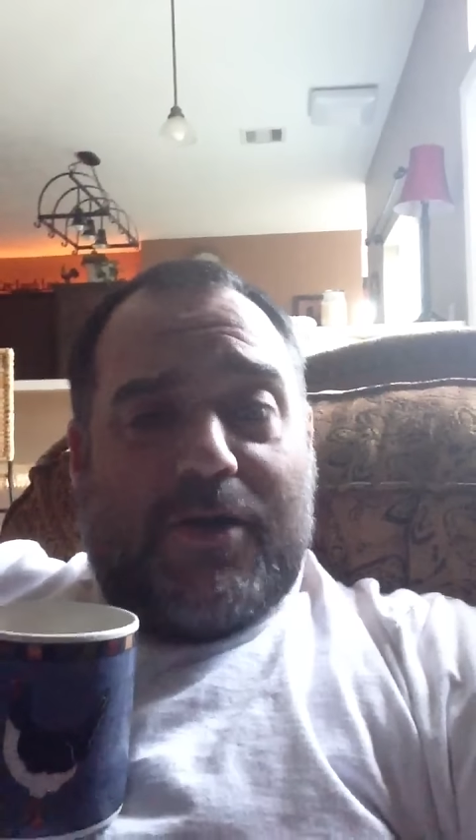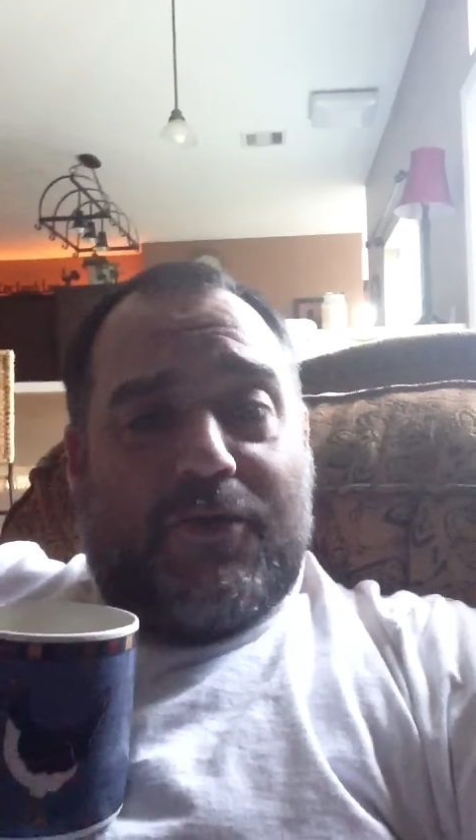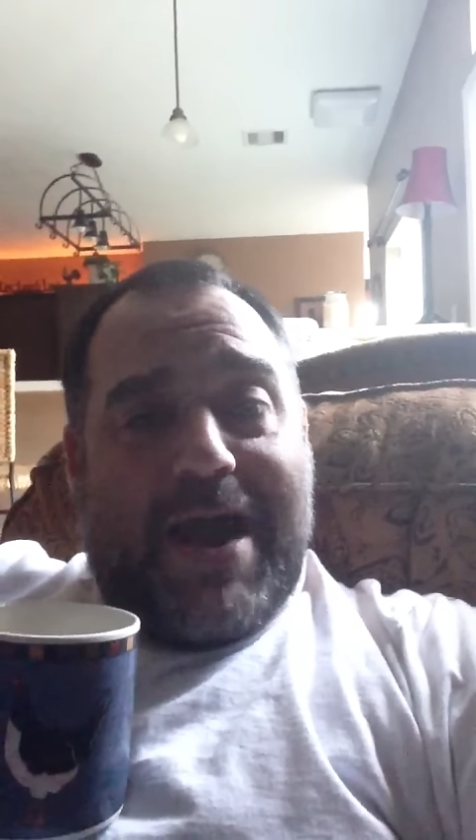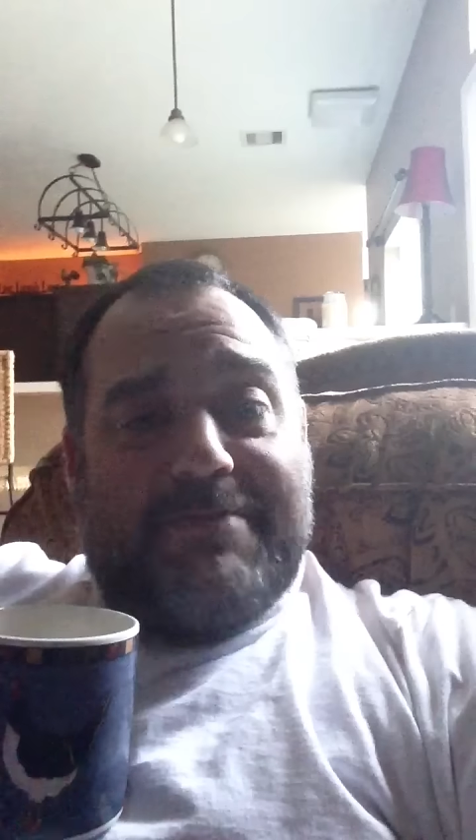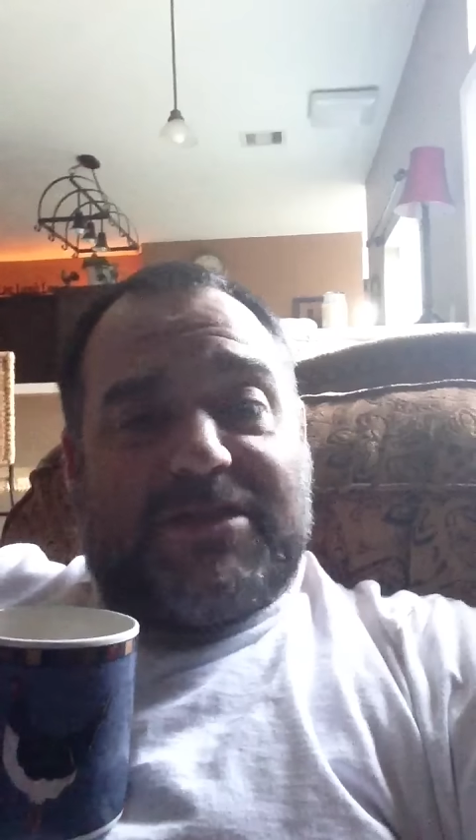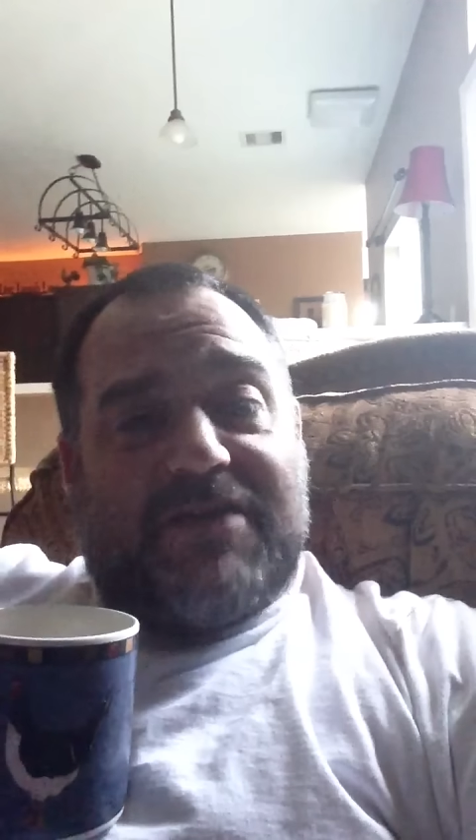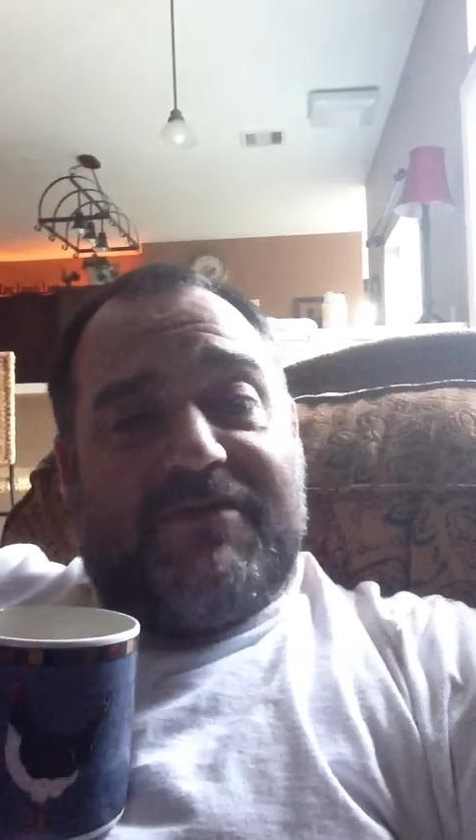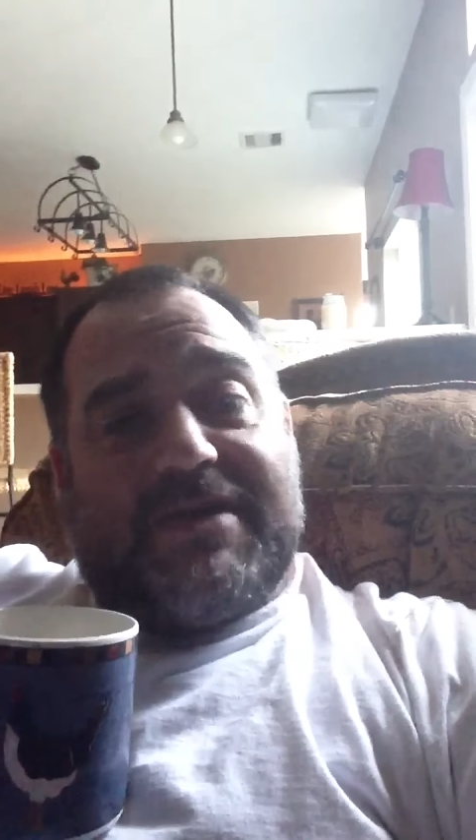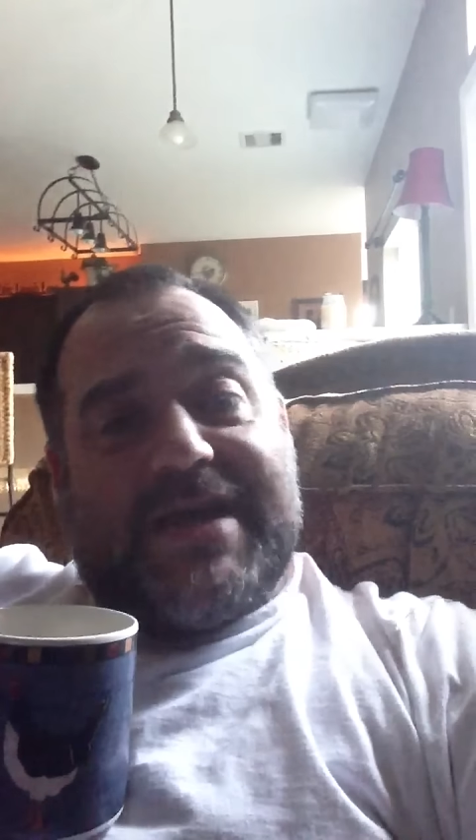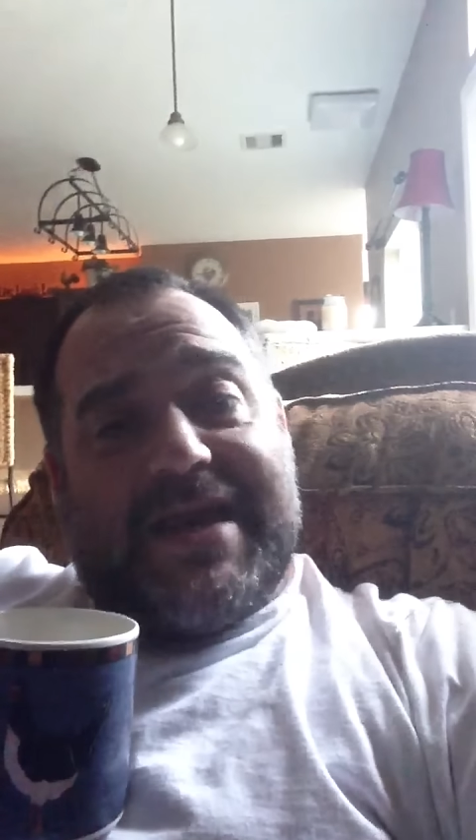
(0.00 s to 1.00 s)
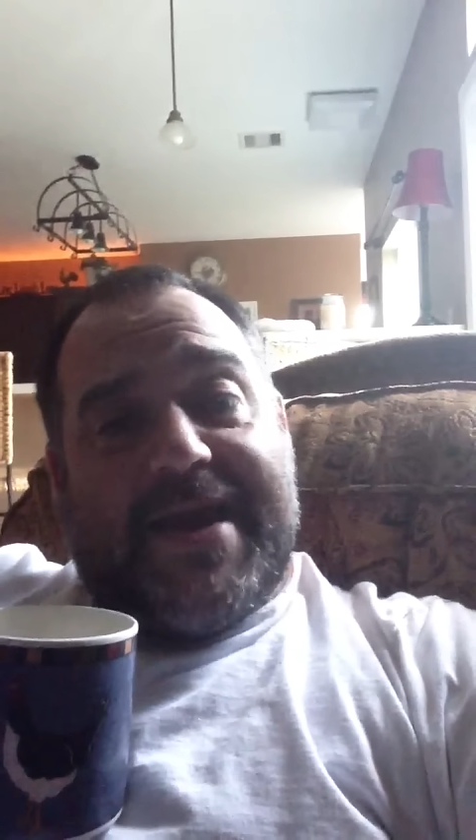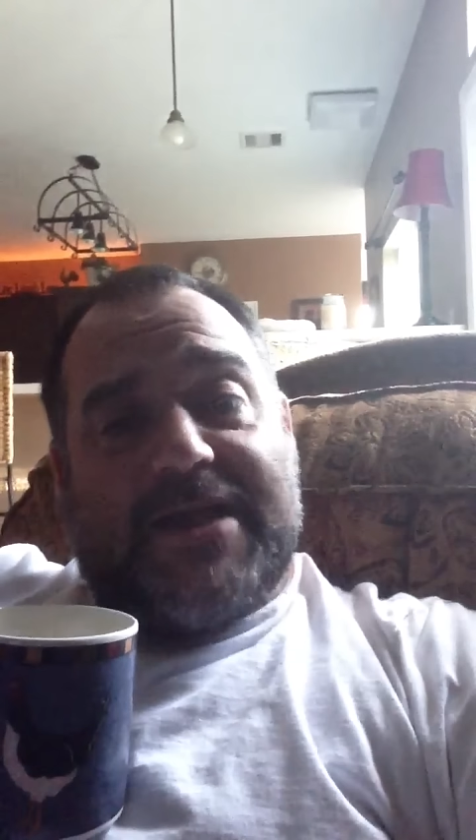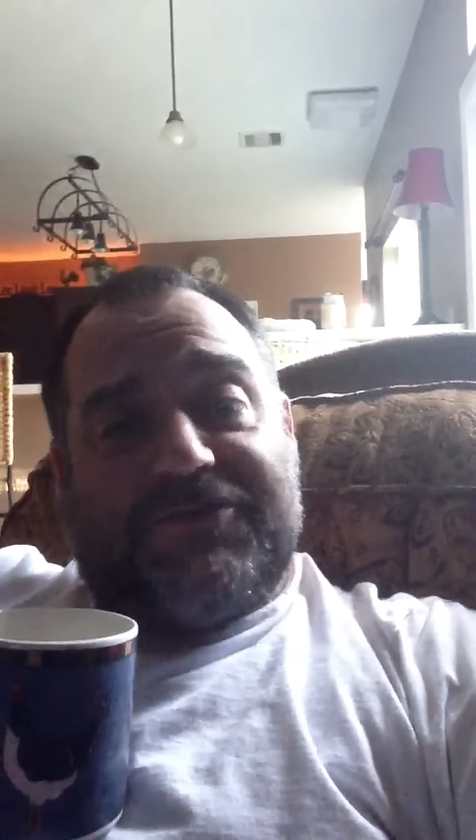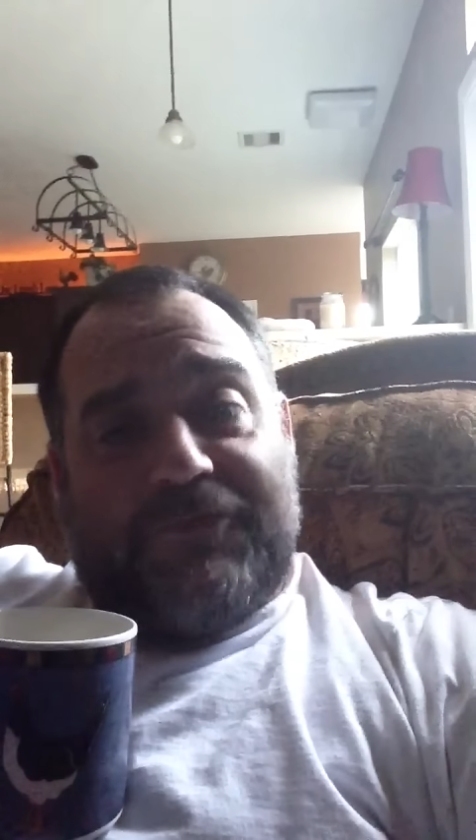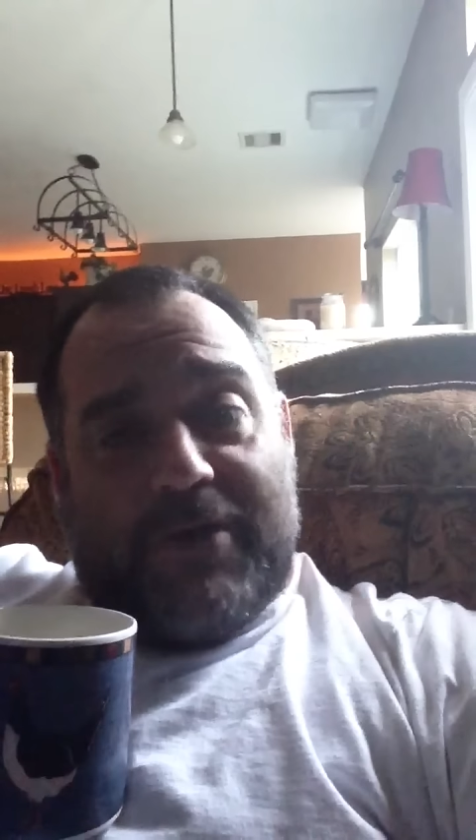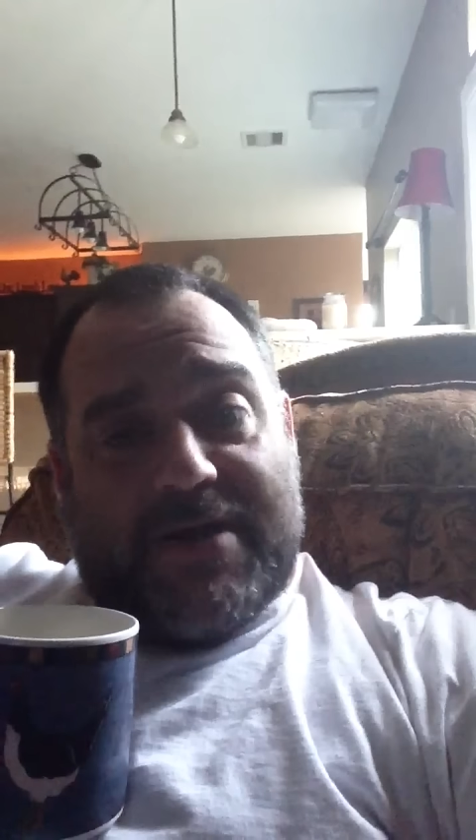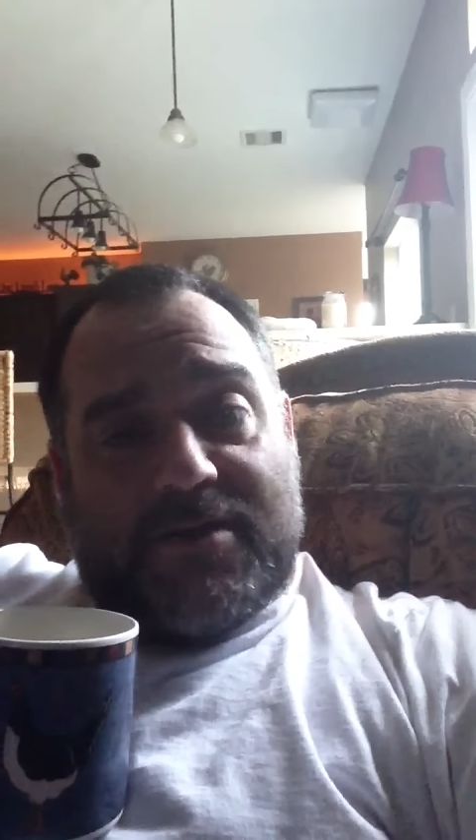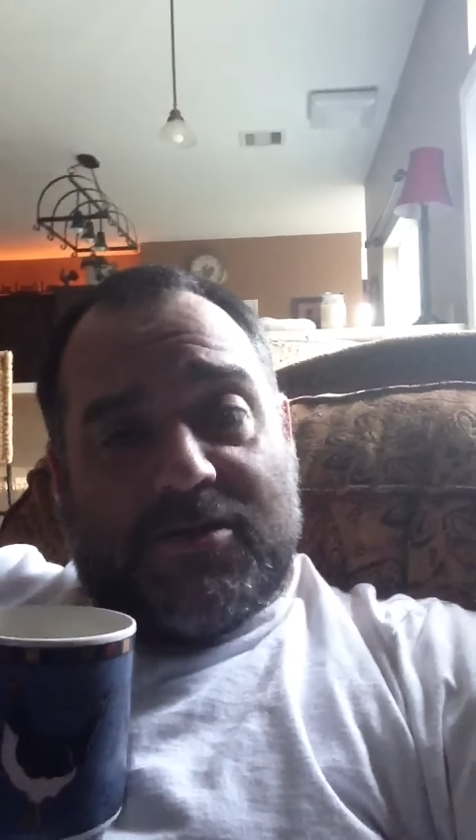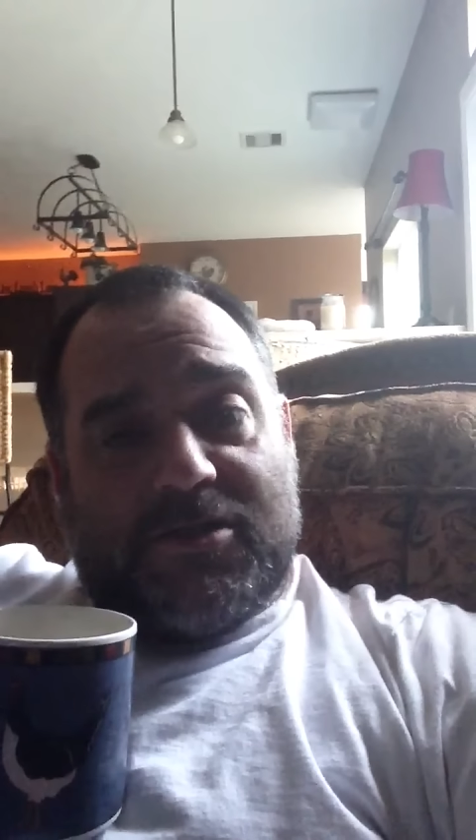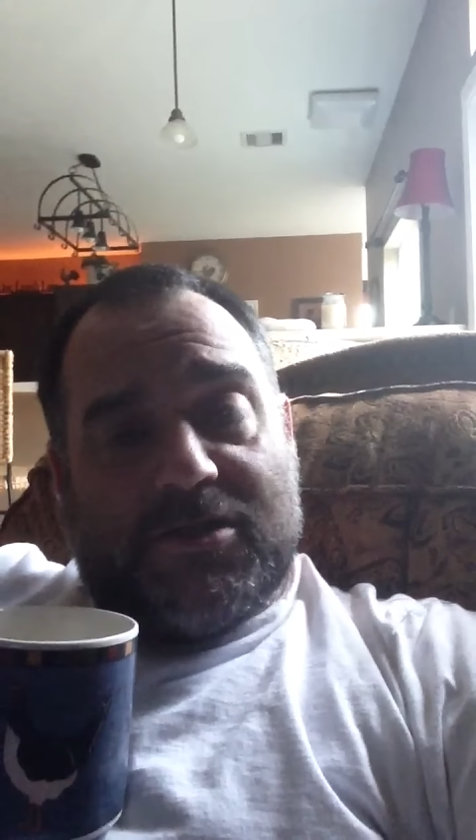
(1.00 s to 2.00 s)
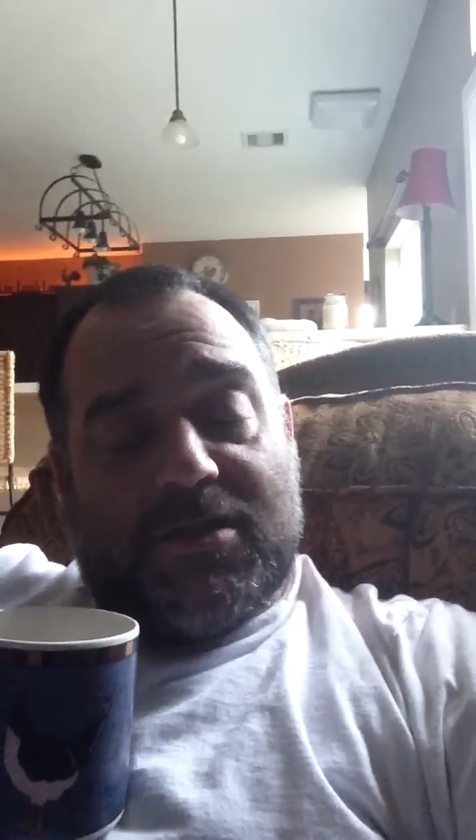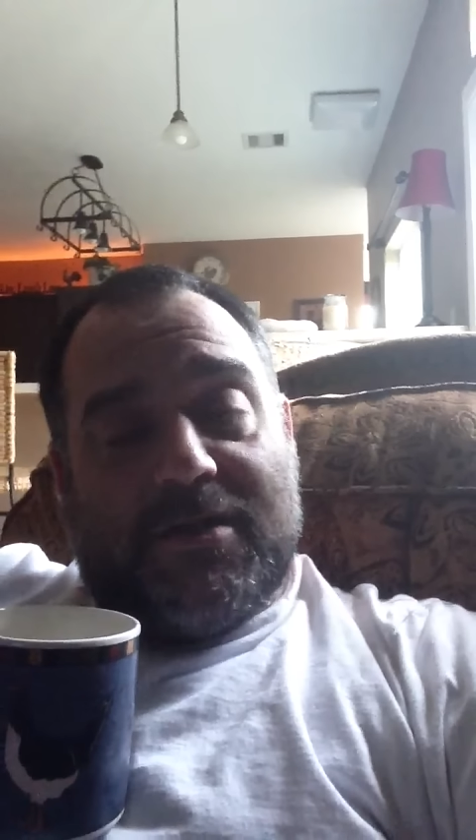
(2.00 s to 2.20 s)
Grab some of your teenage friends